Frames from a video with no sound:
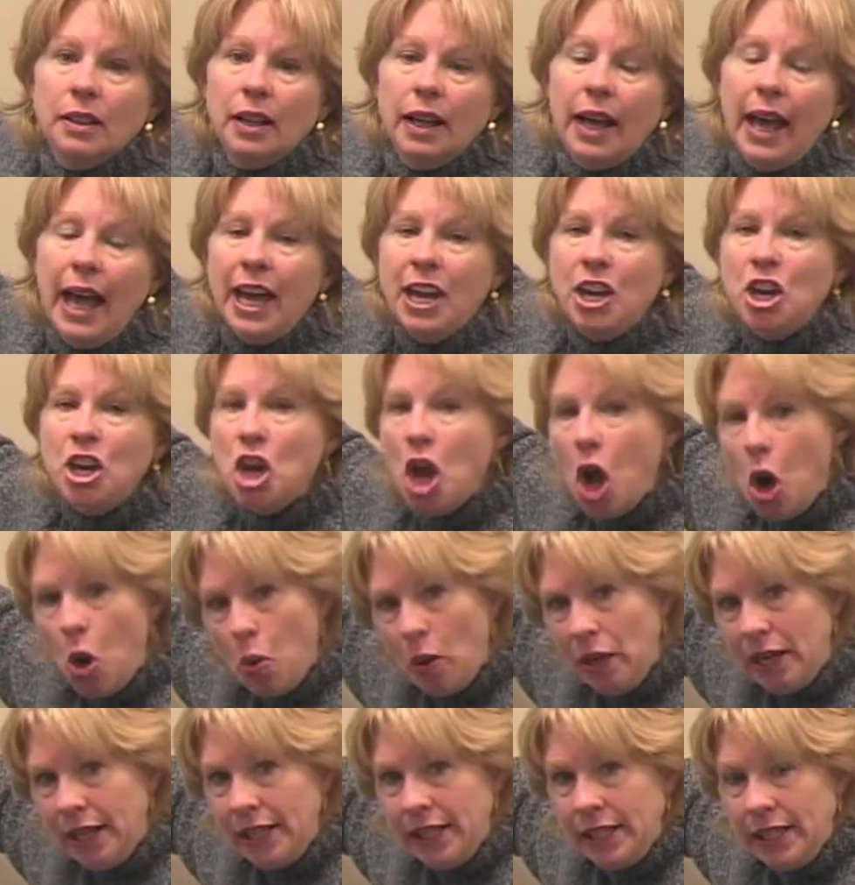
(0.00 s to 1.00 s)
and know
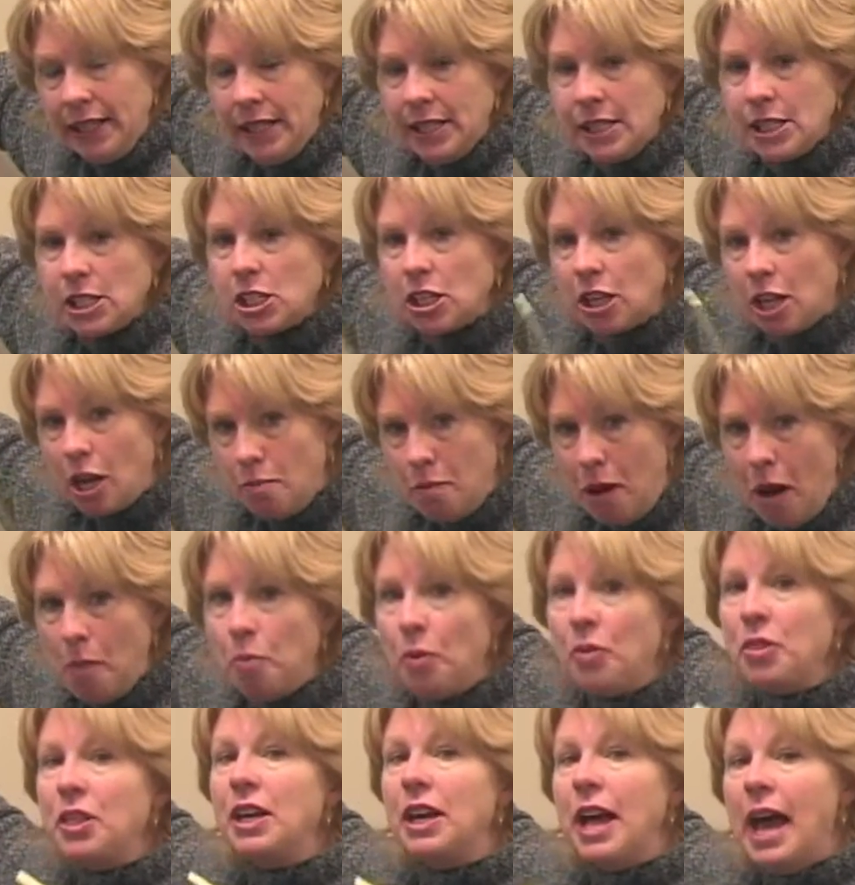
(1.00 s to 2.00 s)
what it is to come up
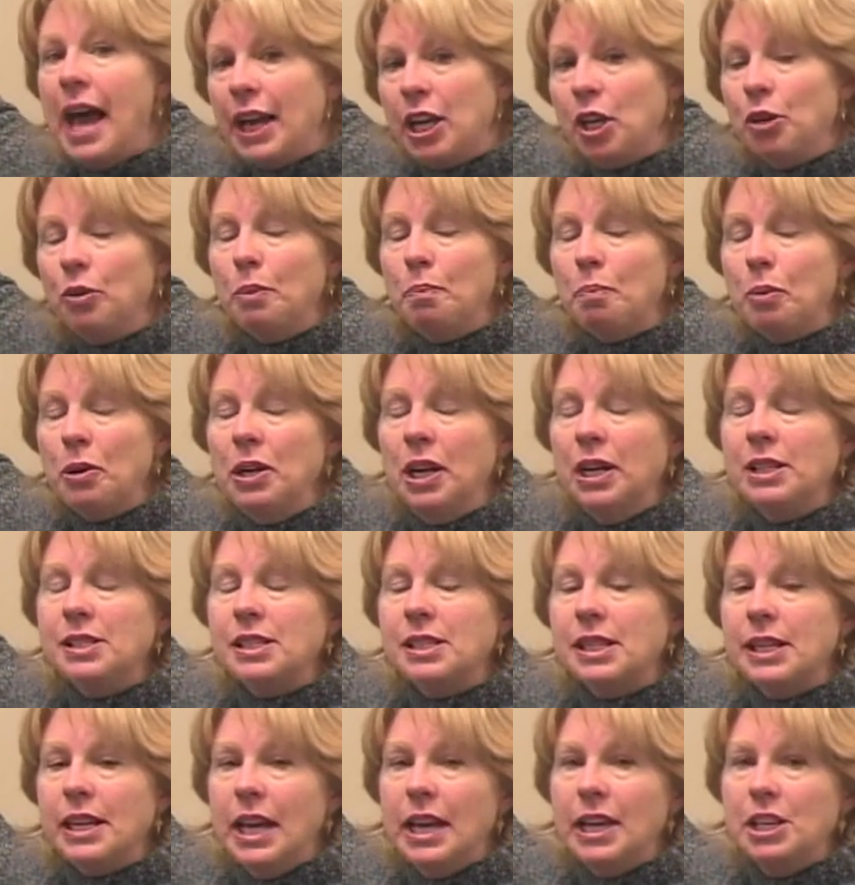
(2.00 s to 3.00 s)
with the accurate
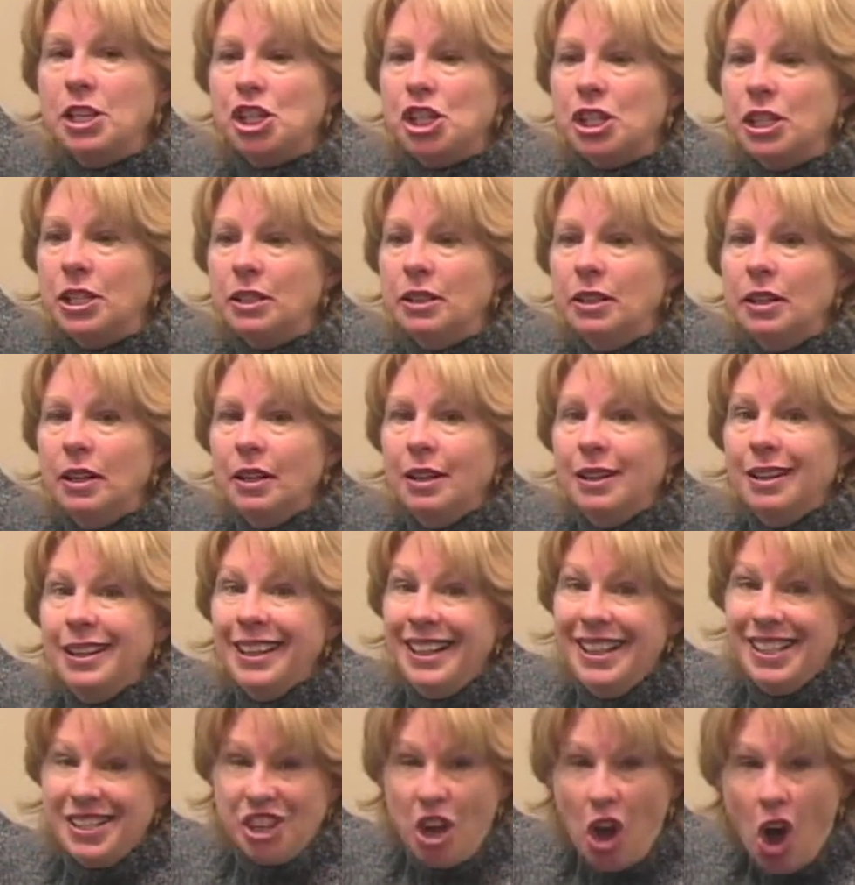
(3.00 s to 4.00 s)
pronunciation
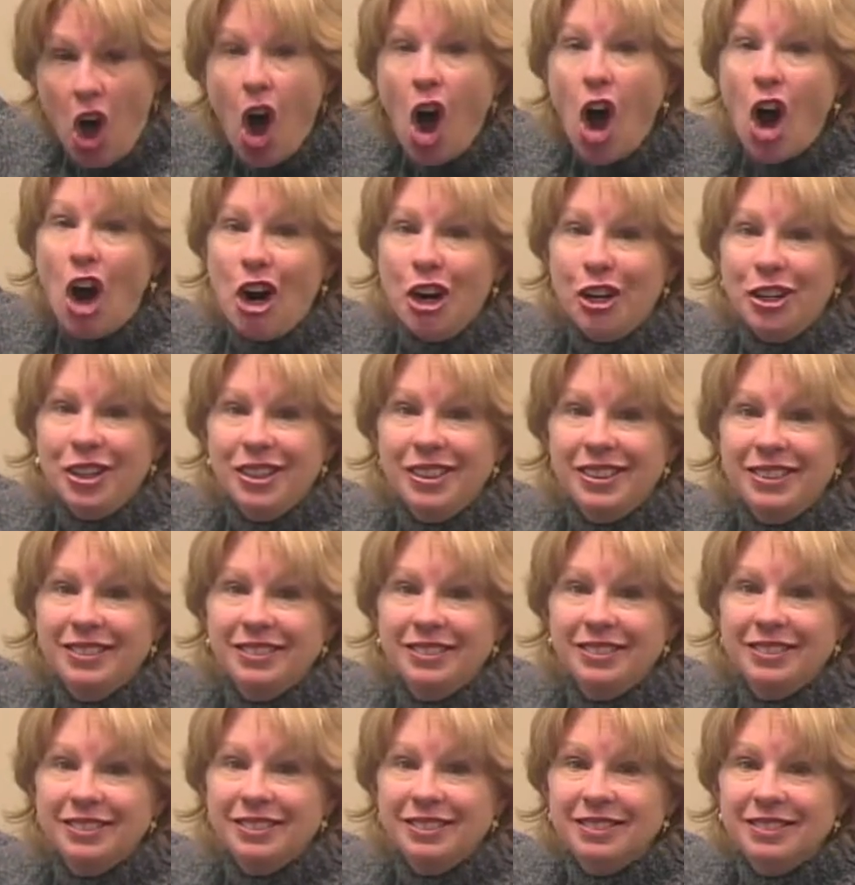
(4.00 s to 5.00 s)
is hard.
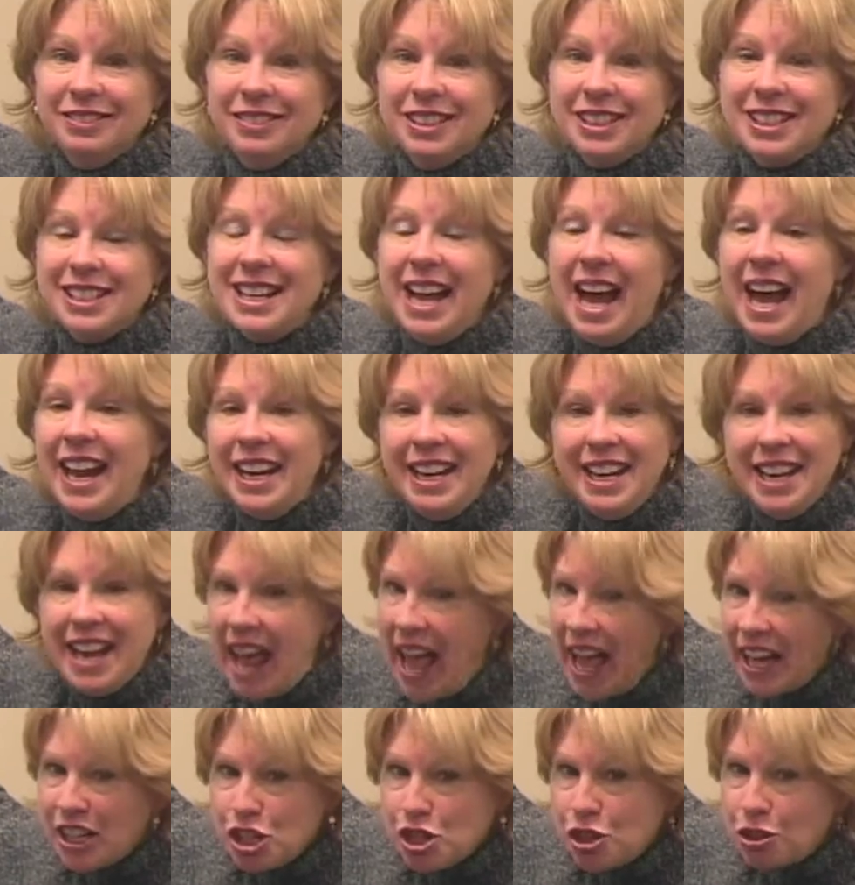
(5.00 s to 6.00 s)
It's not a
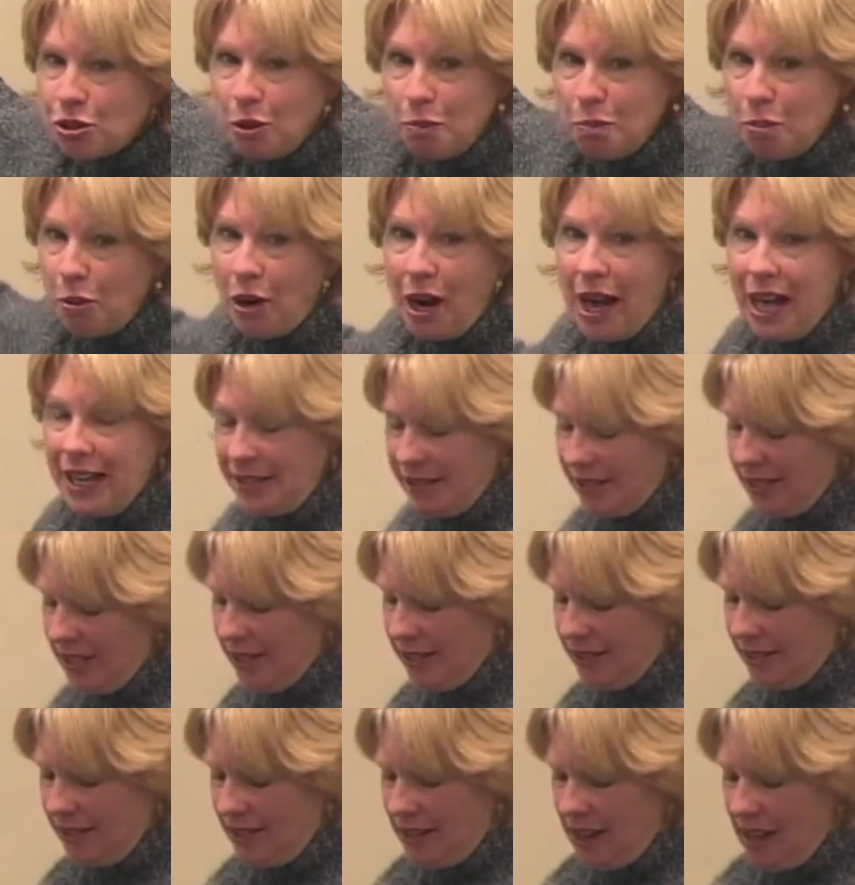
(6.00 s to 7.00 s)
natural
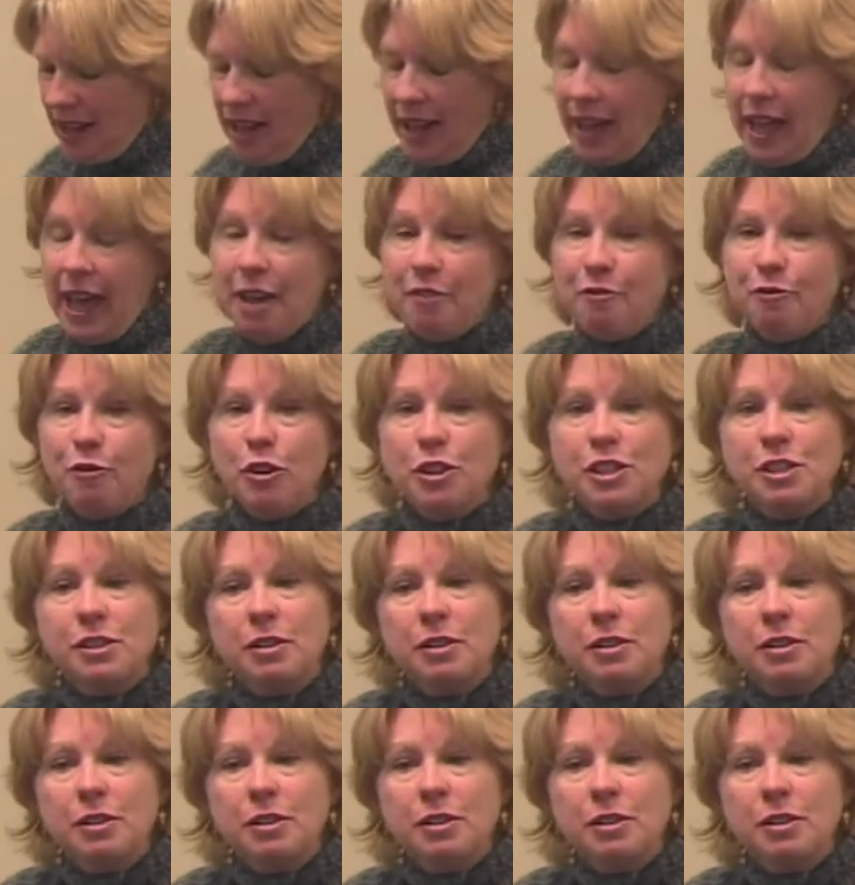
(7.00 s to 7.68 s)
process. And for